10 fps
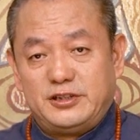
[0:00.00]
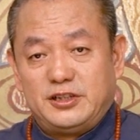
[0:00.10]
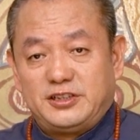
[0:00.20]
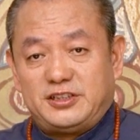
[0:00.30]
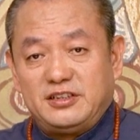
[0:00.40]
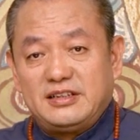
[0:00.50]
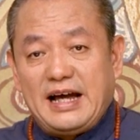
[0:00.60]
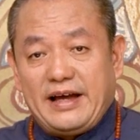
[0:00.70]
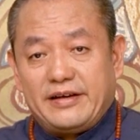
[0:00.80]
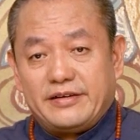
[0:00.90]
Your
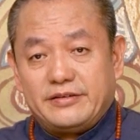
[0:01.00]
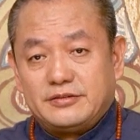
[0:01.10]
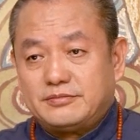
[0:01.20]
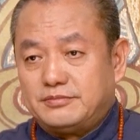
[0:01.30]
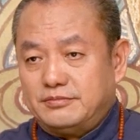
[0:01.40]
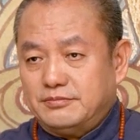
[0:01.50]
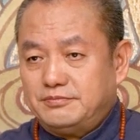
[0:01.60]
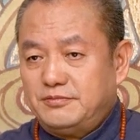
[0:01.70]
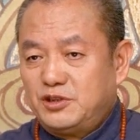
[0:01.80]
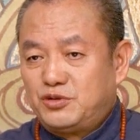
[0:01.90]
mentality,
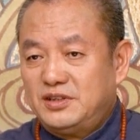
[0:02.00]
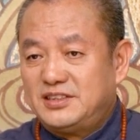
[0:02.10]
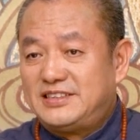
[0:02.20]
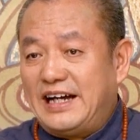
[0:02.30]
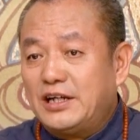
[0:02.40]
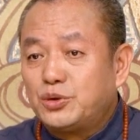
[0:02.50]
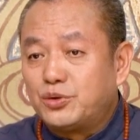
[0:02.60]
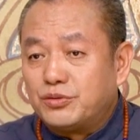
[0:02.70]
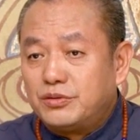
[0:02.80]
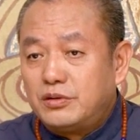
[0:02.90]
bank savings,
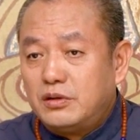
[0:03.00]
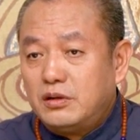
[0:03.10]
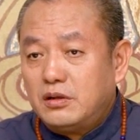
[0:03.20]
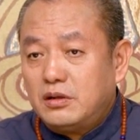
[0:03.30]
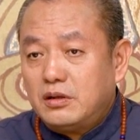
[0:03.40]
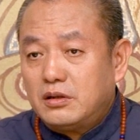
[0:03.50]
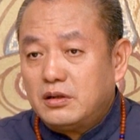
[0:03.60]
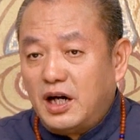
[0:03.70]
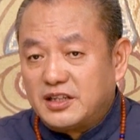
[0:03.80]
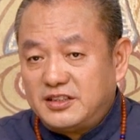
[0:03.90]
physical
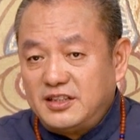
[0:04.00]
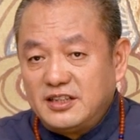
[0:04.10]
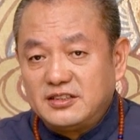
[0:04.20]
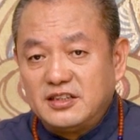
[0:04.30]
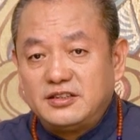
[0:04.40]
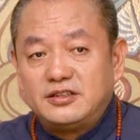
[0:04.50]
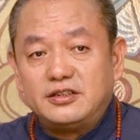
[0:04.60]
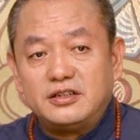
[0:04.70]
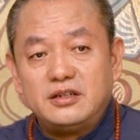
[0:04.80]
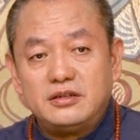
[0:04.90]
strength, emotional
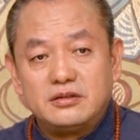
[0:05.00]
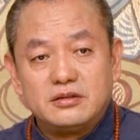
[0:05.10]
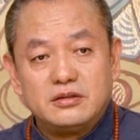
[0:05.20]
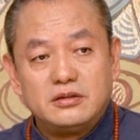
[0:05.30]
status.